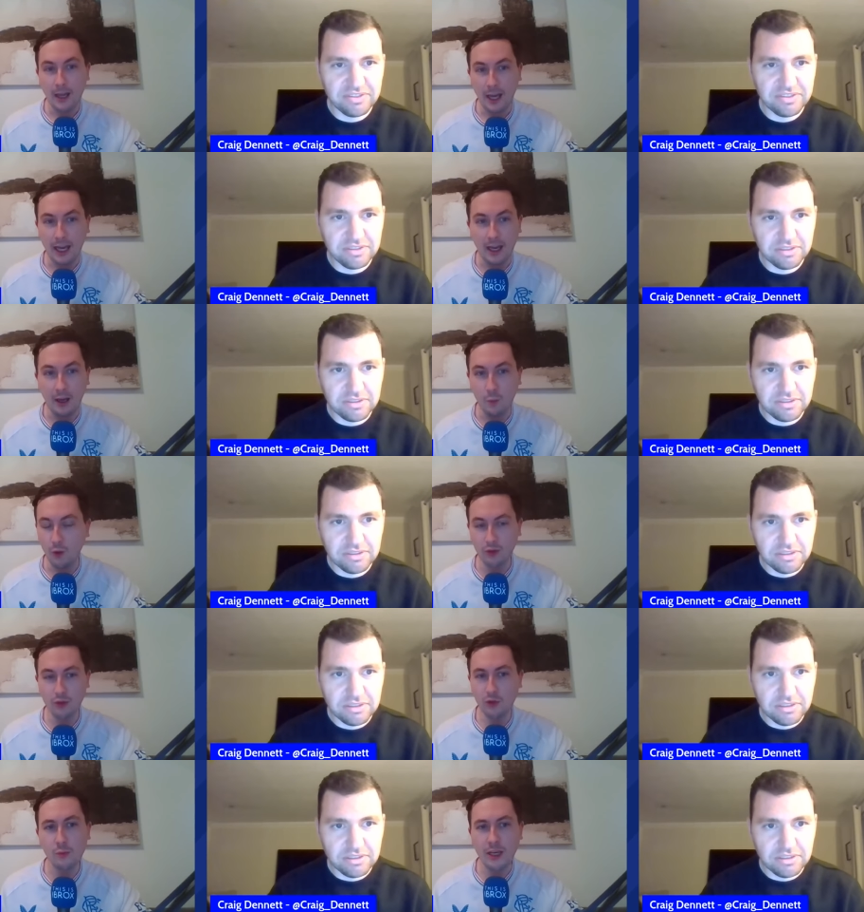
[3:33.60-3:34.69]
Speaker 1: uh, what did
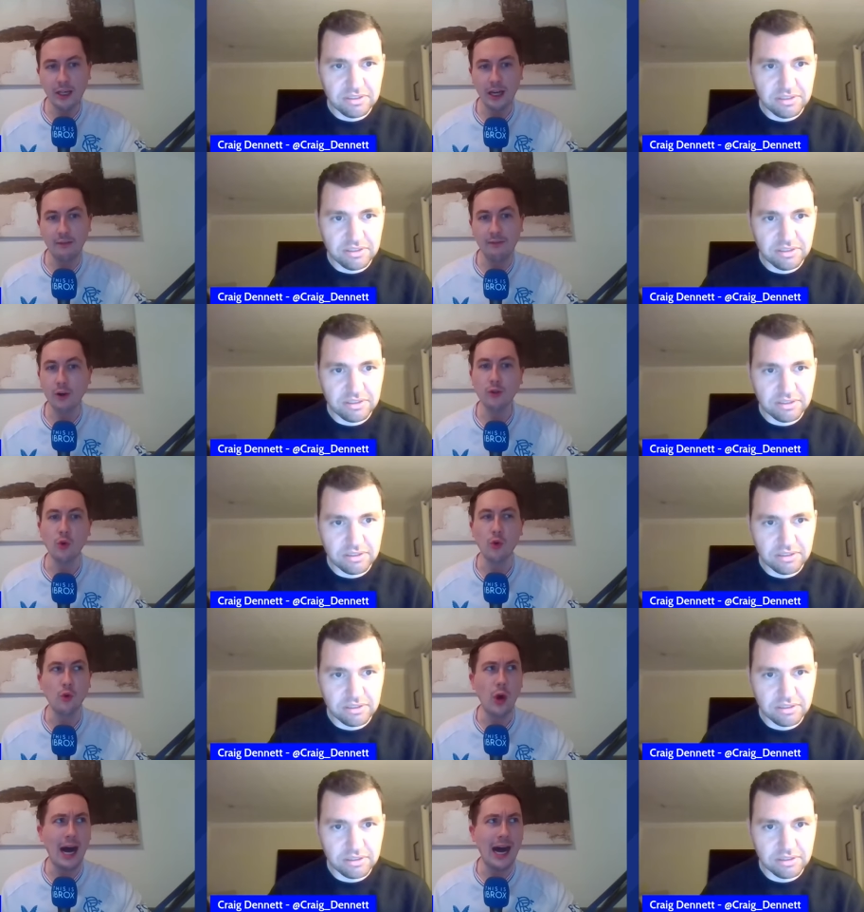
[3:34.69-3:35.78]
you make of that first
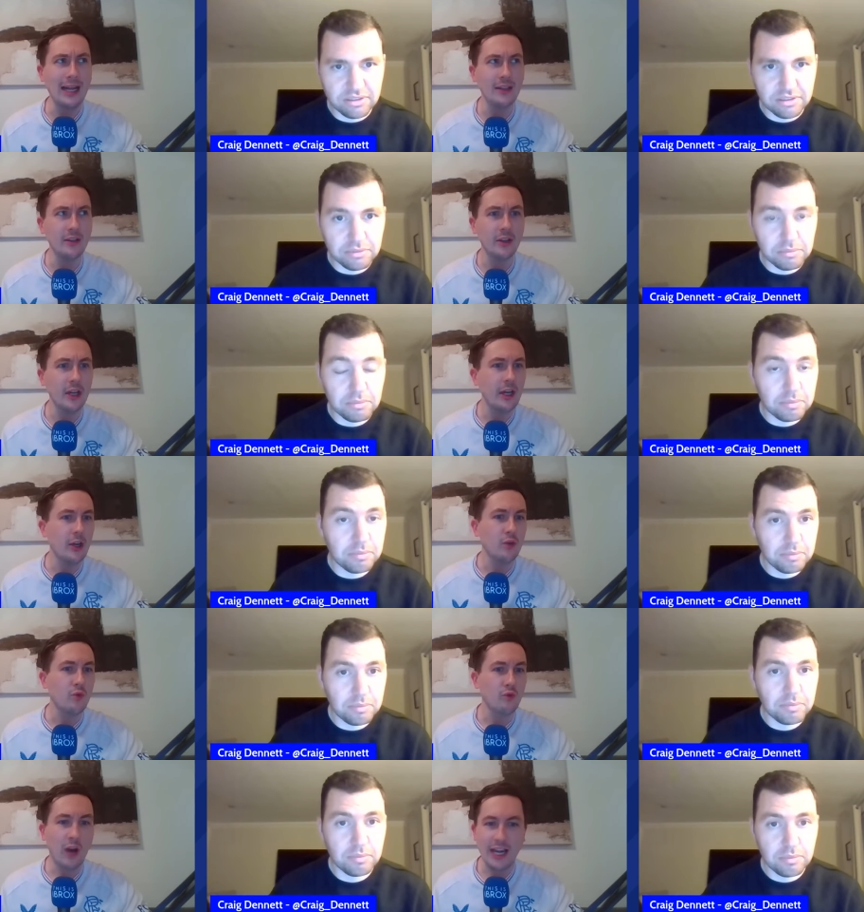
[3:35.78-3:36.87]
goal and
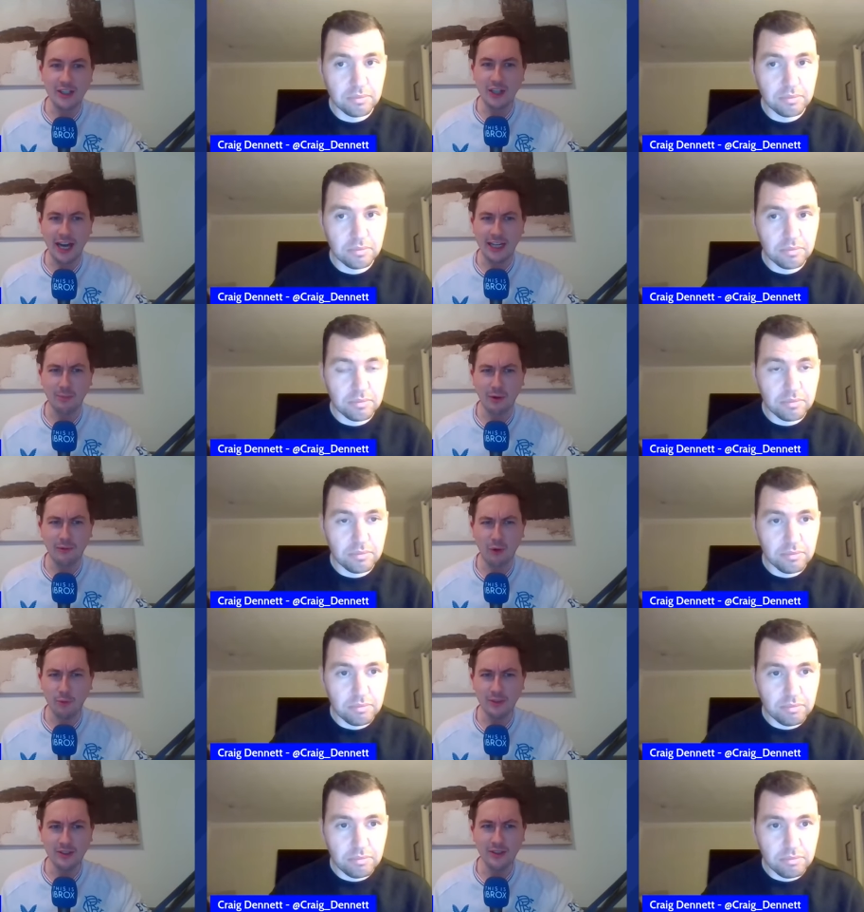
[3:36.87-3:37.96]
Ryan Jack's
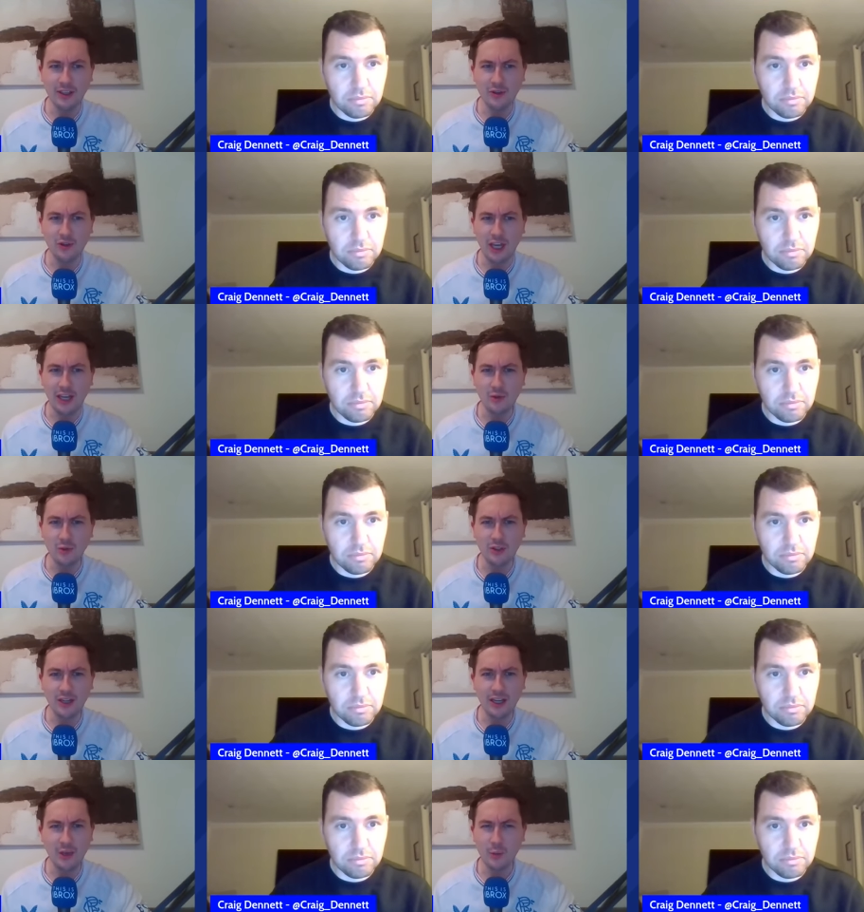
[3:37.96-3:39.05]
performance in general
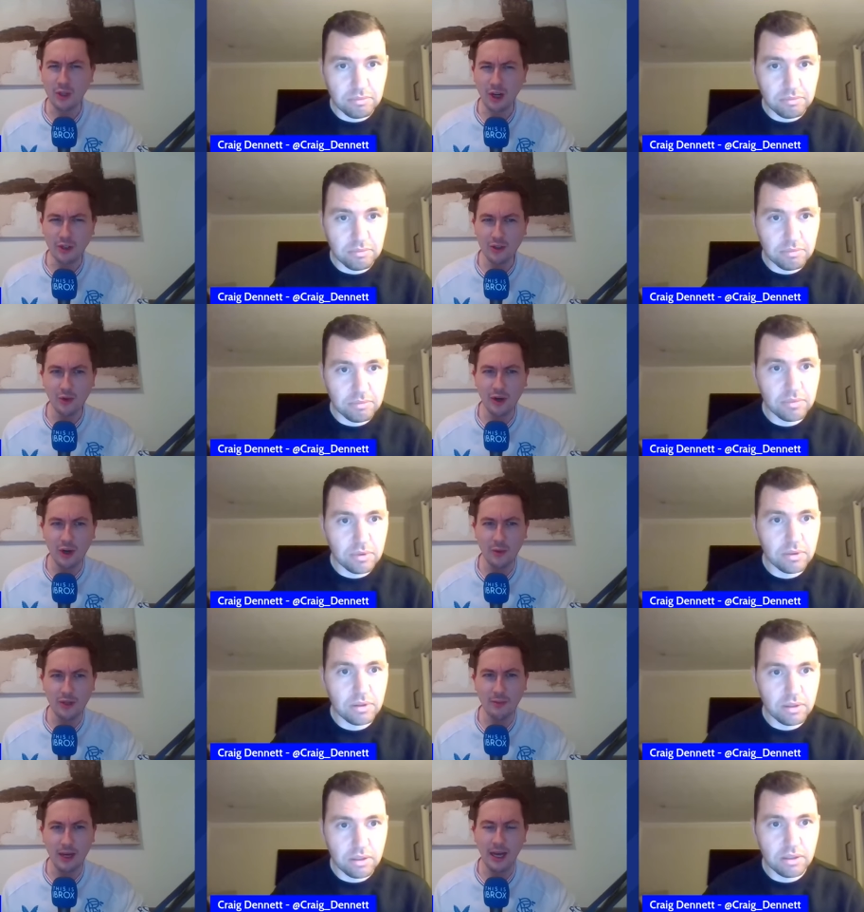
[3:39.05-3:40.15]
tonight? We touched on it a
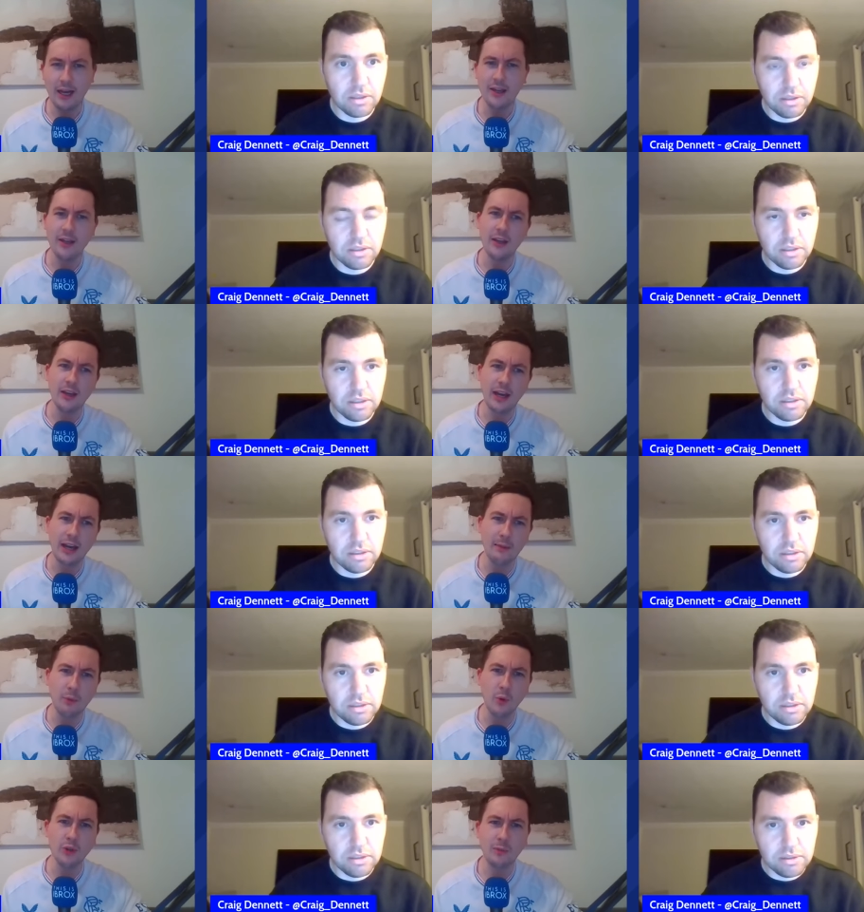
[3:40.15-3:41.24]
wee bit in the uh,
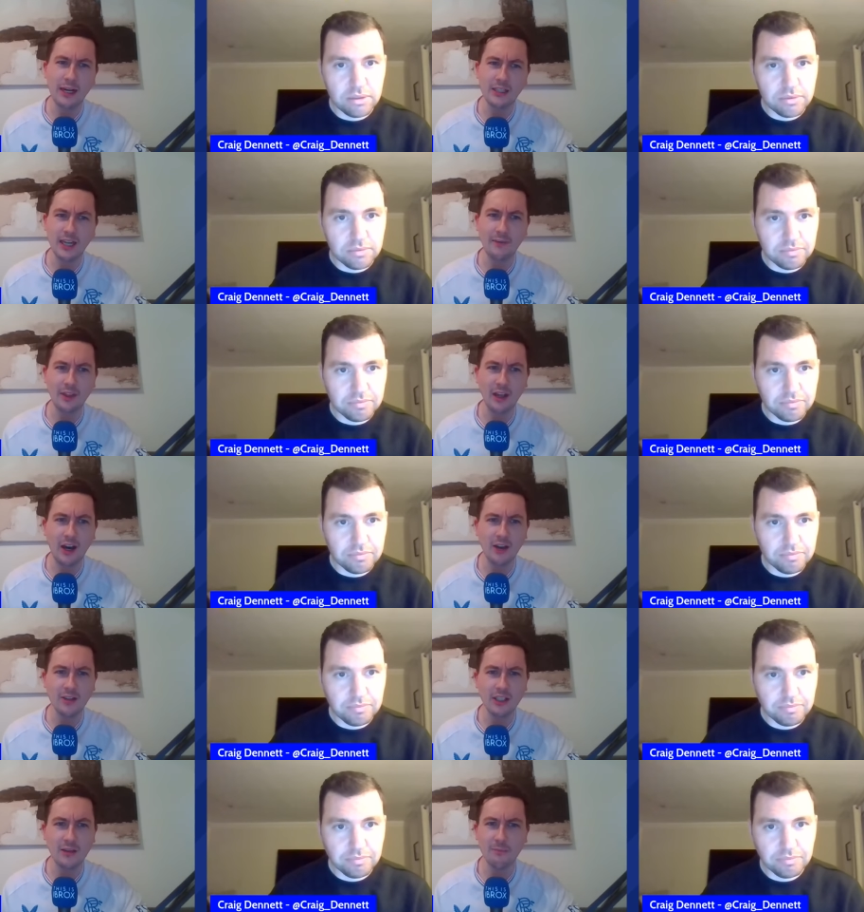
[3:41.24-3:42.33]
post-match after the
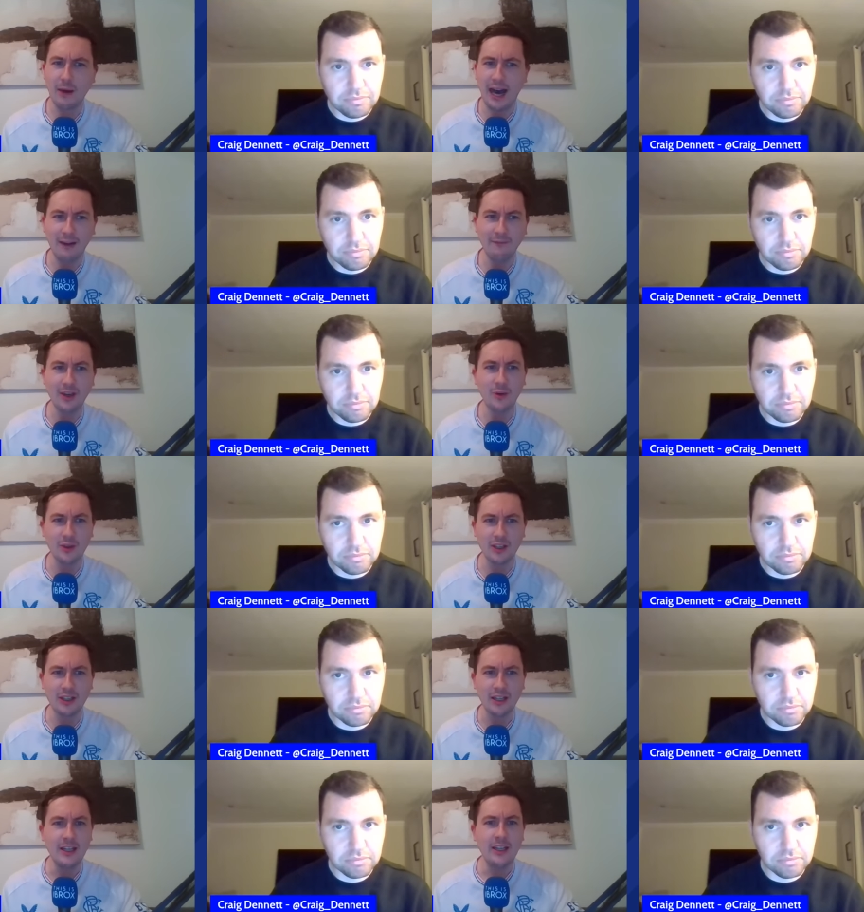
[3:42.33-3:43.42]
Hearts game, but I felt that
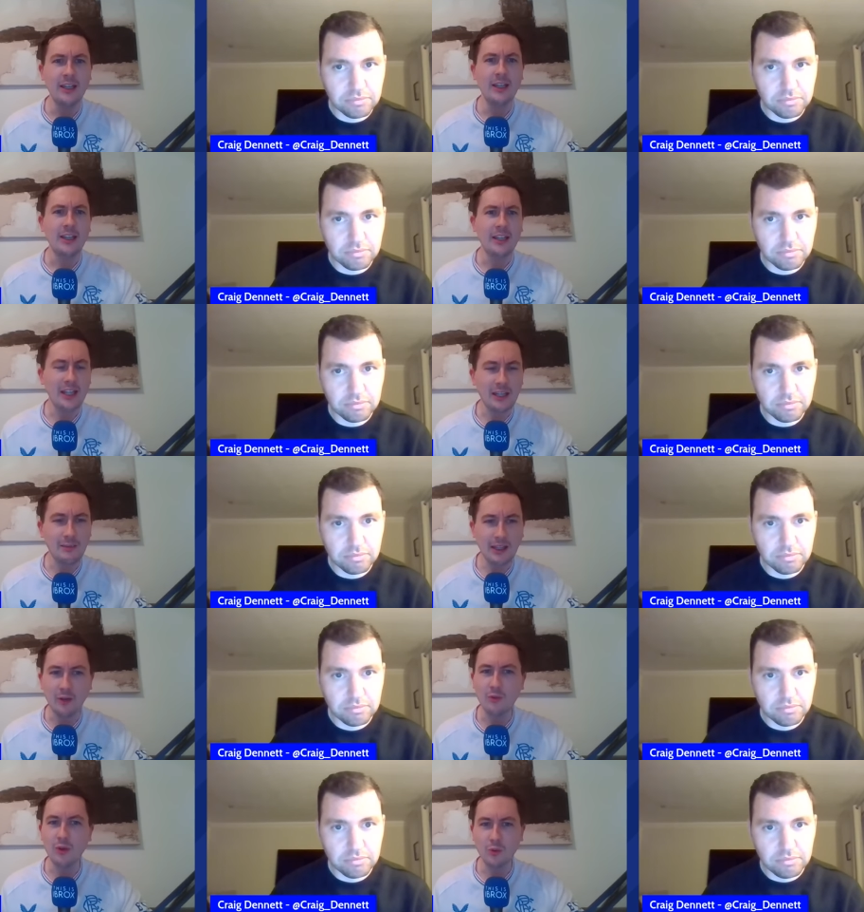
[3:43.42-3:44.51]
he made
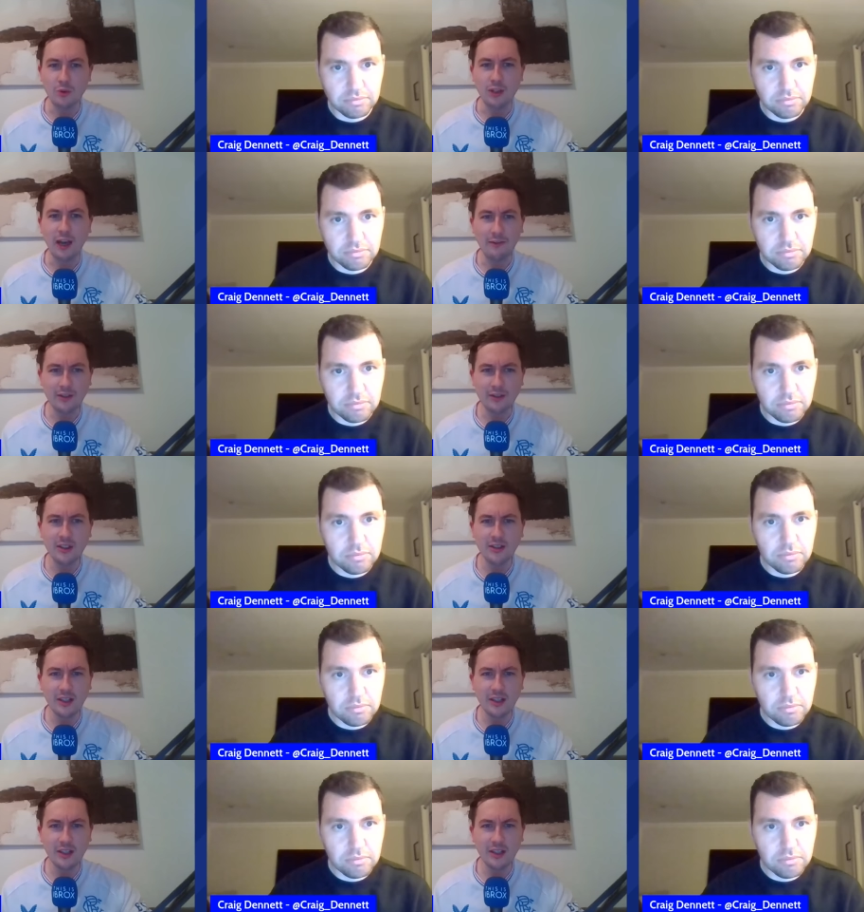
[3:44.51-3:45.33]
a real difference to us